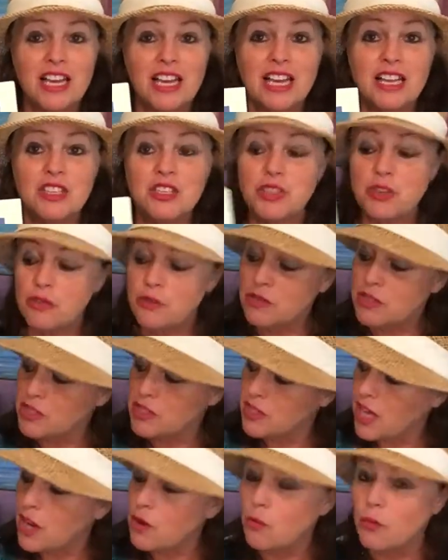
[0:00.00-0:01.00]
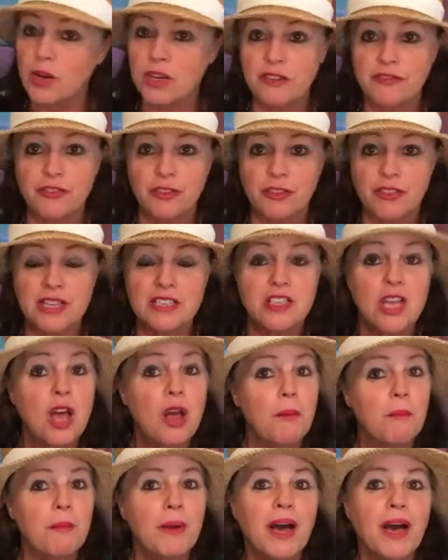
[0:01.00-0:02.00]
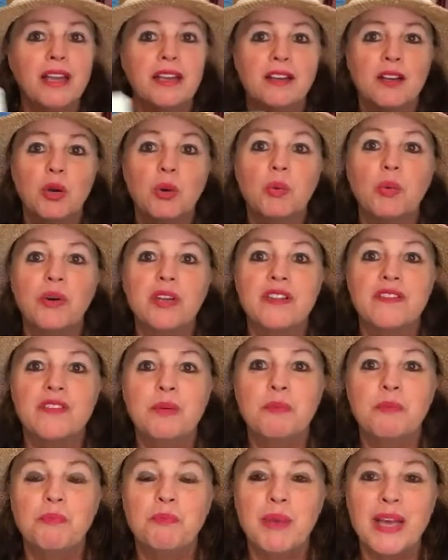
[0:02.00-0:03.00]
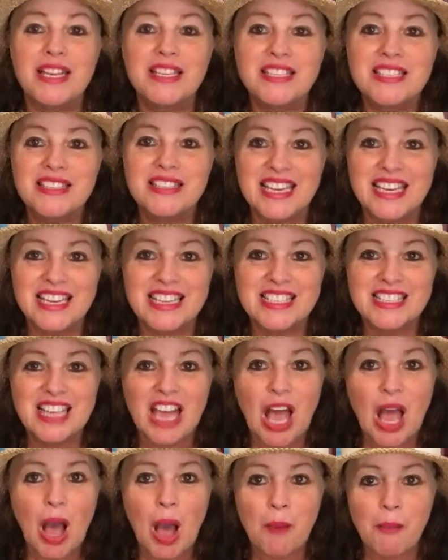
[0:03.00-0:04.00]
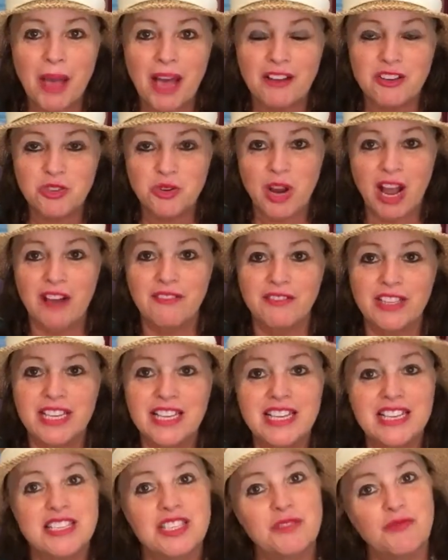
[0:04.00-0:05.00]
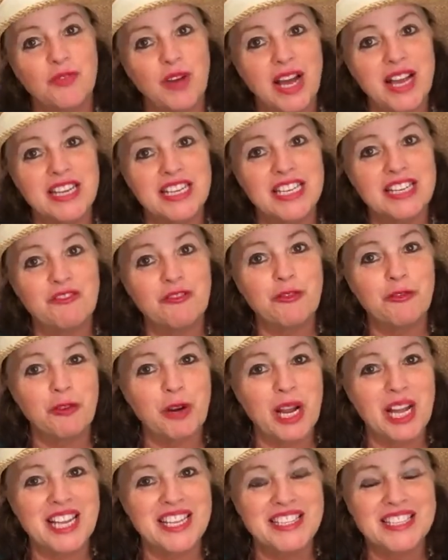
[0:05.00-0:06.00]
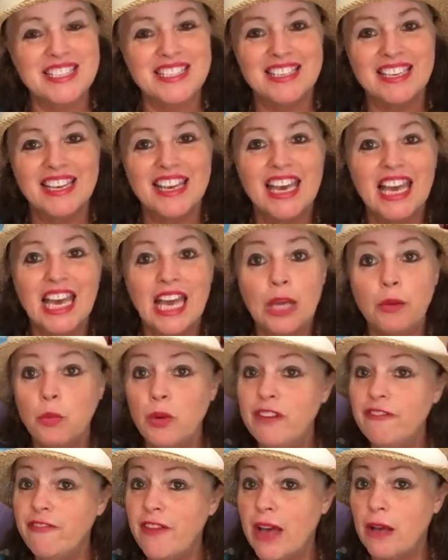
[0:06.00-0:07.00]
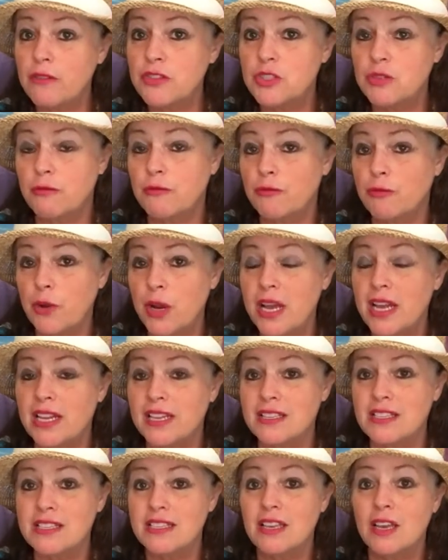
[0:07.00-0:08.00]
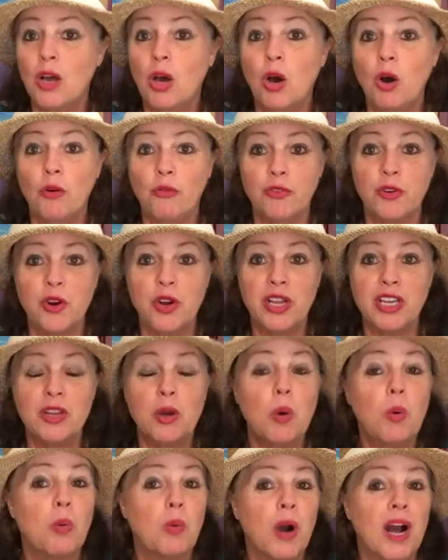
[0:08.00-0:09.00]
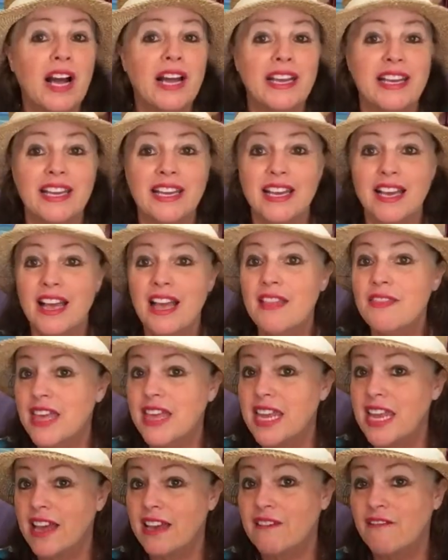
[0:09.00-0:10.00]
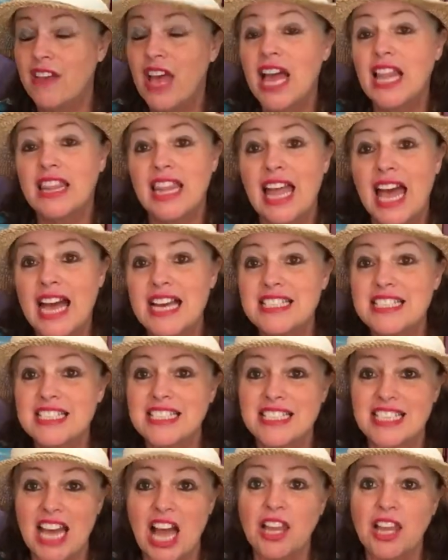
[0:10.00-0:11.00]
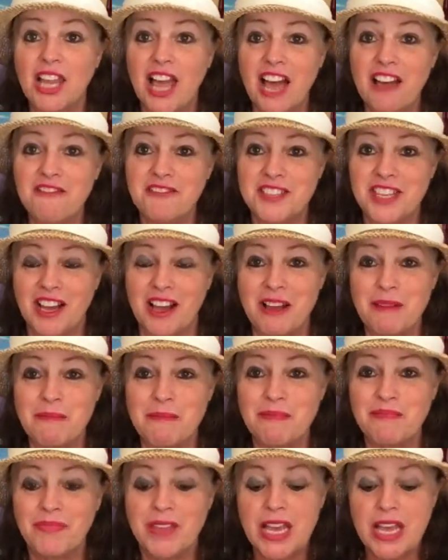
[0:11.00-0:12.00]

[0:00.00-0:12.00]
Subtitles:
And so there's a lot of wonderful things. But one of the best things about traveling is finding friends. And we found some friends over in Hawaii that have lasted a lifetime.